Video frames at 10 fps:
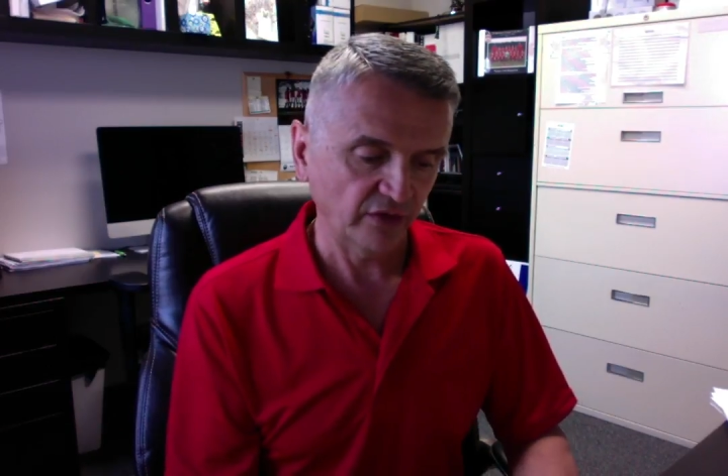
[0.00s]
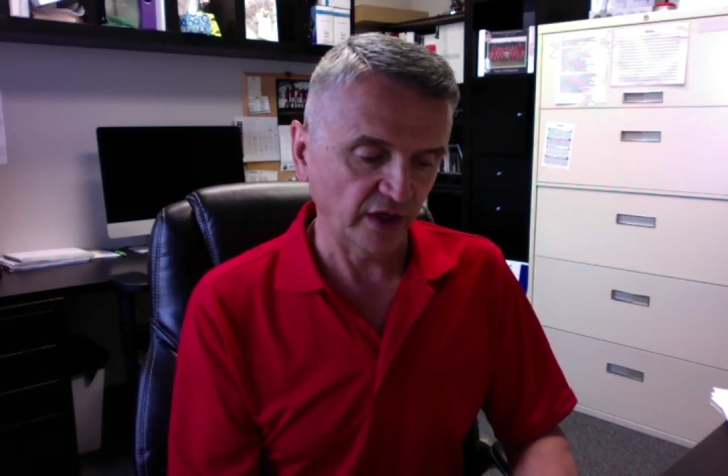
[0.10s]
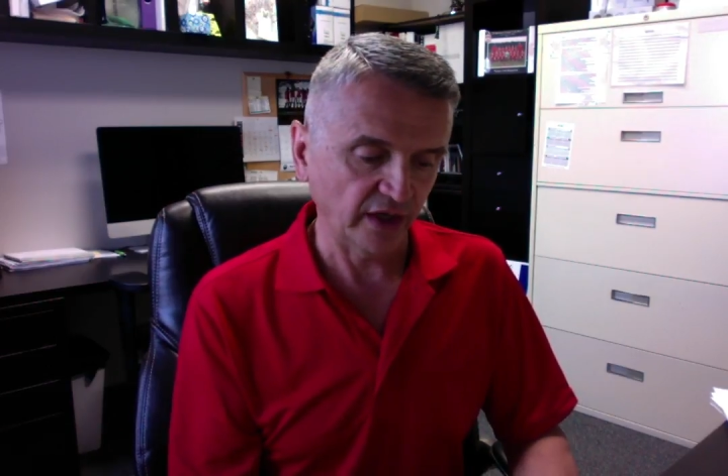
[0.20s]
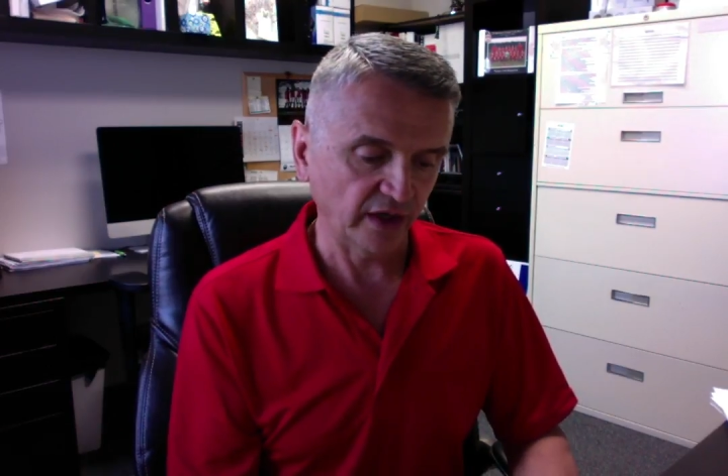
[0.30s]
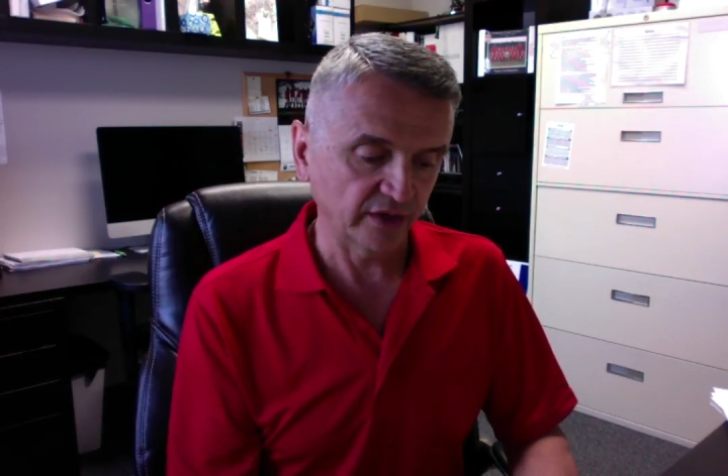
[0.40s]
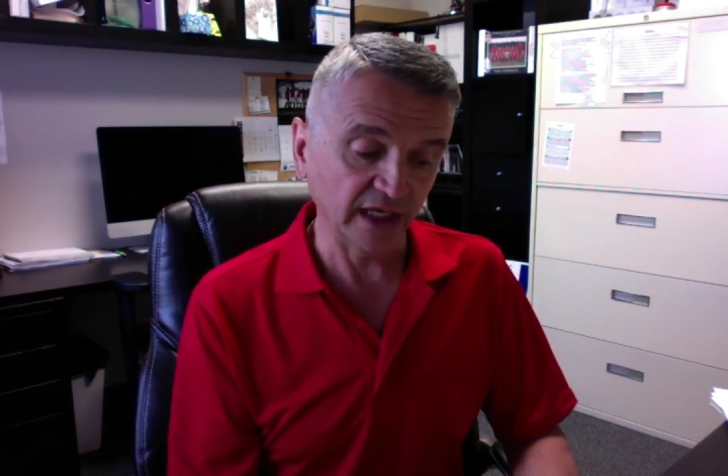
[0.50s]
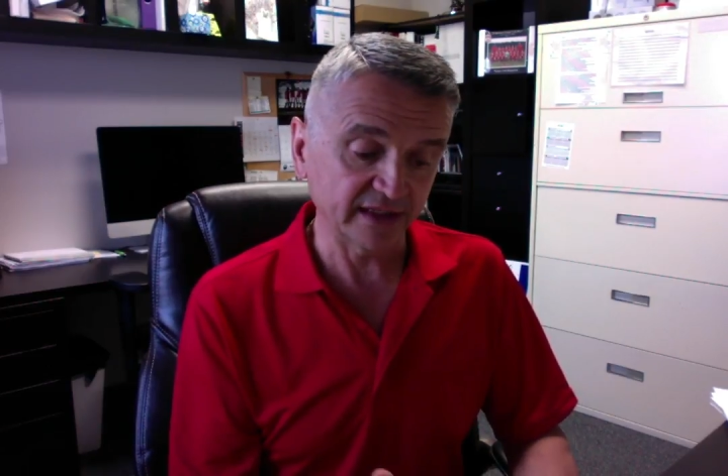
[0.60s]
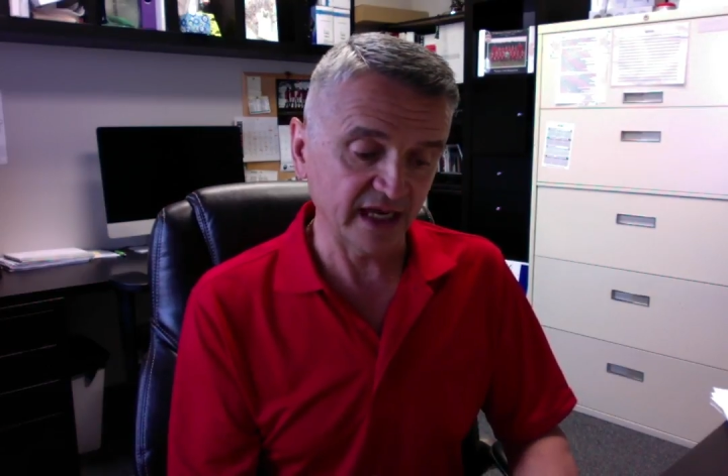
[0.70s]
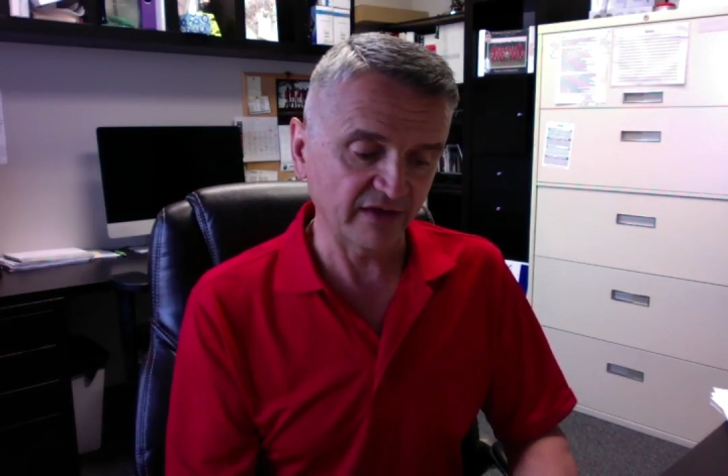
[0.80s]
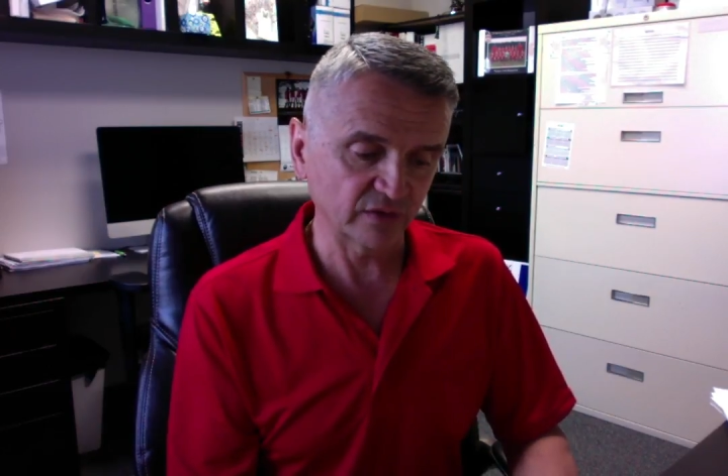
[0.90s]
uh, not
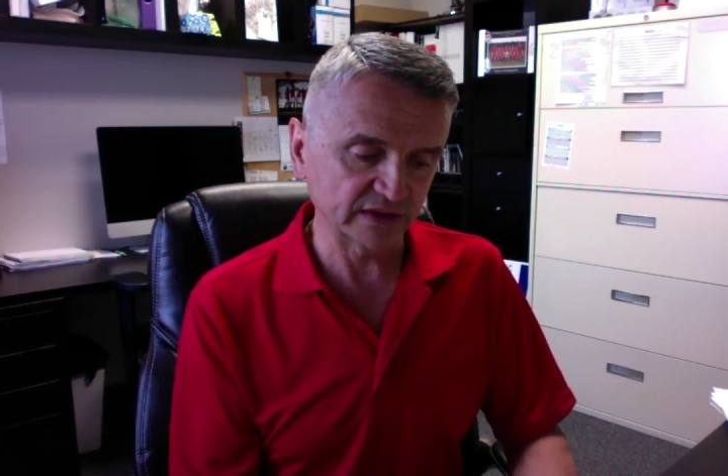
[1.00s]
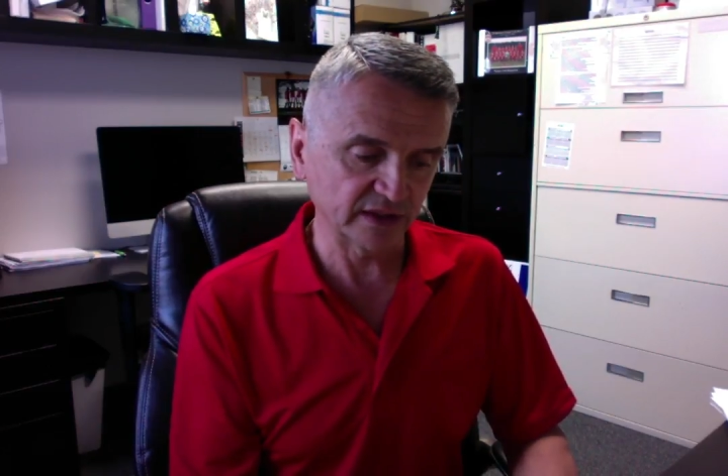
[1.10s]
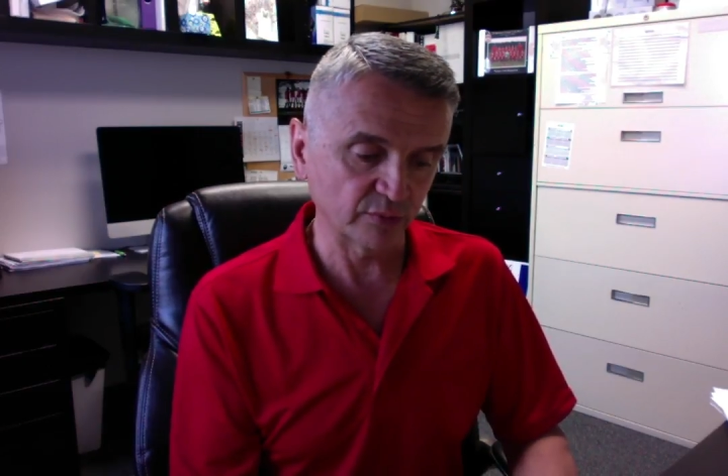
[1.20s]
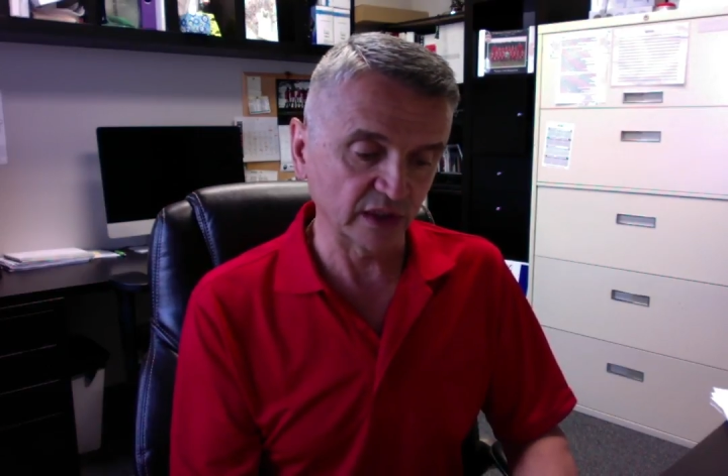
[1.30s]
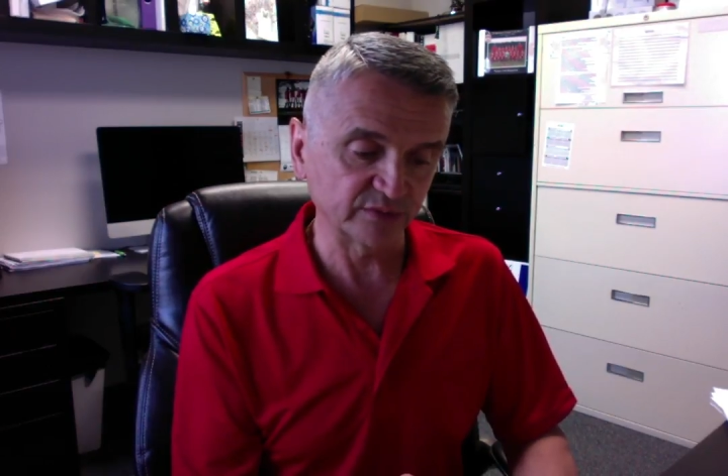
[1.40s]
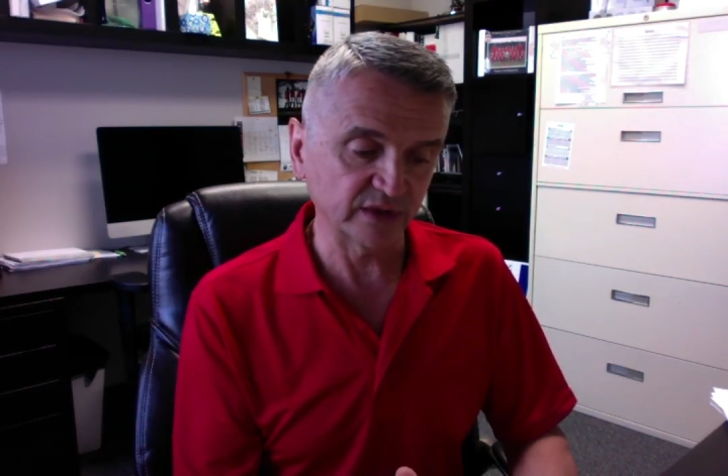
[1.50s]
the average sale price,